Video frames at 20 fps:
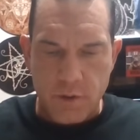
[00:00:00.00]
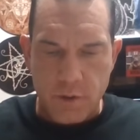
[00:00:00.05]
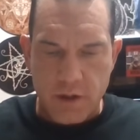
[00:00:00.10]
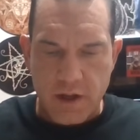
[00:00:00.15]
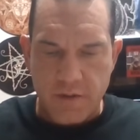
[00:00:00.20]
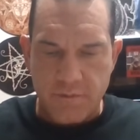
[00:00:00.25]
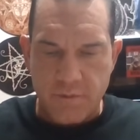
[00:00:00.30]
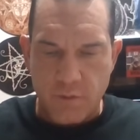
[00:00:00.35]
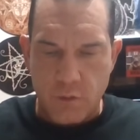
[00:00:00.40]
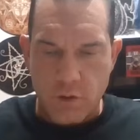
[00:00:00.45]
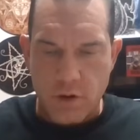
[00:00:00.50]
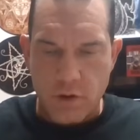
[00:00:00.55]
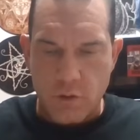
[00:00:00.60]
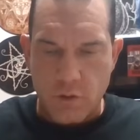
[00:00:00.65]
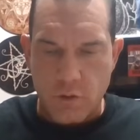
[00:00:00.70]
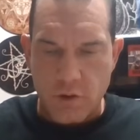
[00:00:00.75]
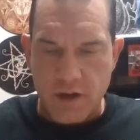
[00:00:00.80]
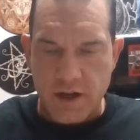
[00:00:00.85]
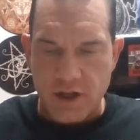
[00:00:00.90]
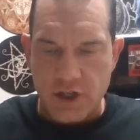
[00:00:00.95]
Looking forward to
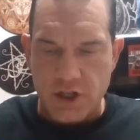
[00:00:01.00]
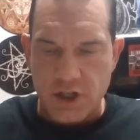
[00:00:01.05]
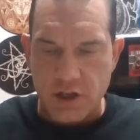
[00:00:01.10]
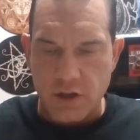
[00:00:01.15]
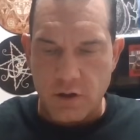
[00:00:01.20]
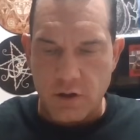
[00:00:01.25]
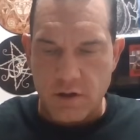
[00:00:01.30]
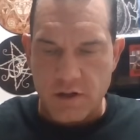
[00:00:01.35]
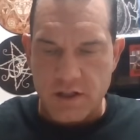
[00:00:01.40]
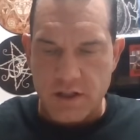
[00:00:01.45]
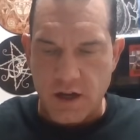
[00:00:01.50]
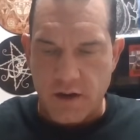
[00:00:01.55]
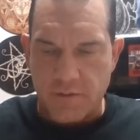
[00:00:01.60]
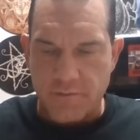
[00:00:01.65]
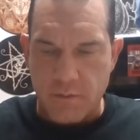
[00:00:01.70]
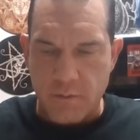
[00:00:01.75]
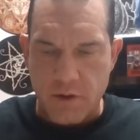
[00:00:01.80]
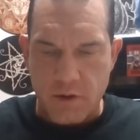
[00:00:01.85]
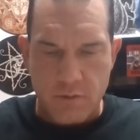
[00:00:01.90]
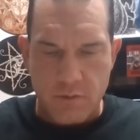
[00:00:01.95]
ordering a shitload of
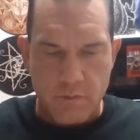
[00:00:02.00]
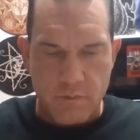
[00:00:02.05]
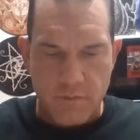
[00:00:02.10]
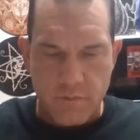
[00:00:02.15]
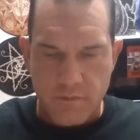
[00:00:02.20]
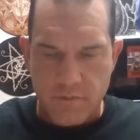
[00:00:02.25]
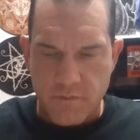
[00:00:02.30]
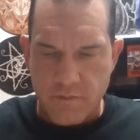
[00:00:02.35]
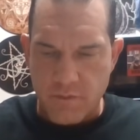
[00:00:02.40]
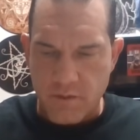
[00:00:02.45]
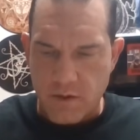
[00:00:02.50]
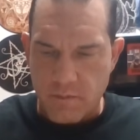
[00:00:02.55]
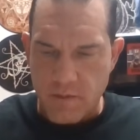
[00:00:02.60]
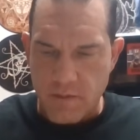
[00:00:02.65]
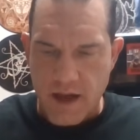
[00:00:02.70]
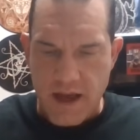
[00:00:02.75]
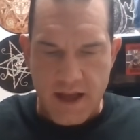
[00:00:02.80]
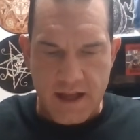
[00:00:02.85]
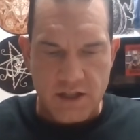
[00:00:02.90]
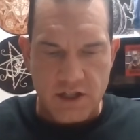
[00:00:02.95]
stuff from you
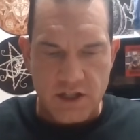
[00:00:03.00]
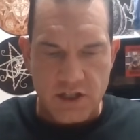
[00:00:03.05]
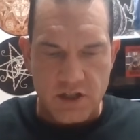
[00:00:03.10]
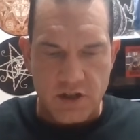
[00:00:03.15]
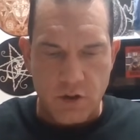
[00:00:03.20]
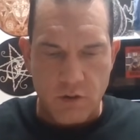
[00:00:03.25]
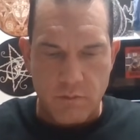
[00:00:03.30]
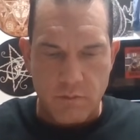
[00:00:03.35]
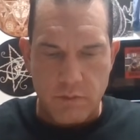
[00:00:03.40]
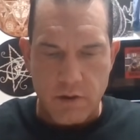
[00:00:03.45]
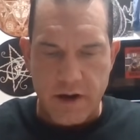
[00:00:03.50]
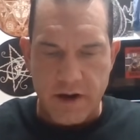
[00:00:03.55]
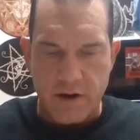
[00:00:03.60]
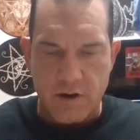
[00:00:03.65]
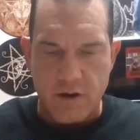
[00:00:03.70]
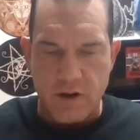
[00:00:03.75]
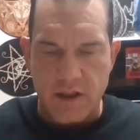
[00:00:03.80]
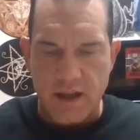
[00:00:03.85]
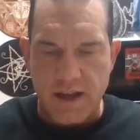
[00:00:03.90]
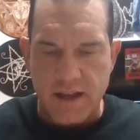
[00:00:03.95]
from Ed
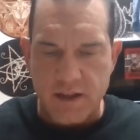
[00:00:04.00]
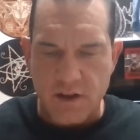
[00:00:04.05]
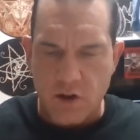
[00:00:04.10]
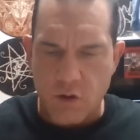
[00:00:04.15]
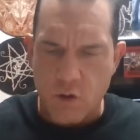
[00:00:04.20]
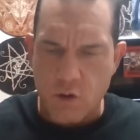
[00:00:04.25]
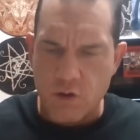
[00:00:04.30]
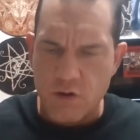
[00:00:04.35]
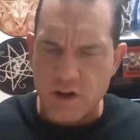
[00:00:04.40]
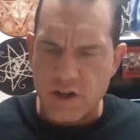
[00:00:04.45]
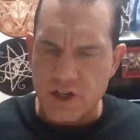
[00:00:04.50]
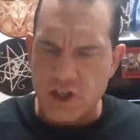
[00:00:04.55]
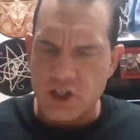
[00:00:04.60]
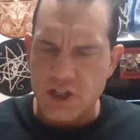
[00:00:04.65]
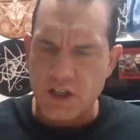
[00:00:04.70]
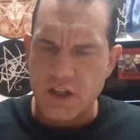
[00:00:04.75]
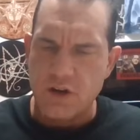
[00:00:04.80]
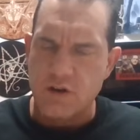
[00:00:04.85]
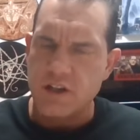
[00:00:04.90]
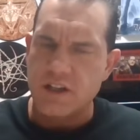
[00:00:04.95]
Stonebreaker. Like the ordering a
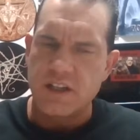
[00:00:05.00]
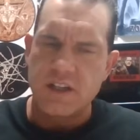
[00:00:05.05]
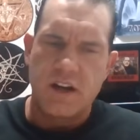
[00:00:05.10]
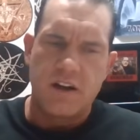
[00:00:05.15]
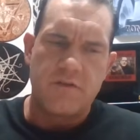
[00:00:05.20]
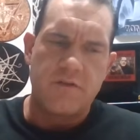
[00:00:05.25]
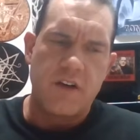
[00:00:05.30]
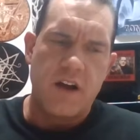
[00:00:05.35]
shitload of stuff.